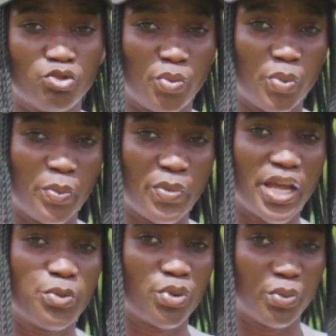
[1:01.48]
remember,
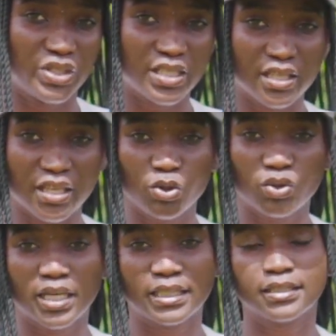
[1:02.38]
I promised you
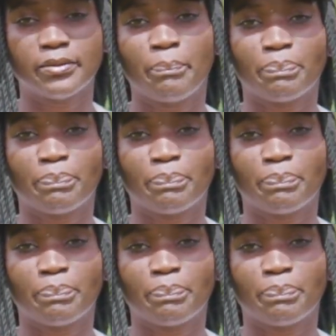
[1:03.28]
that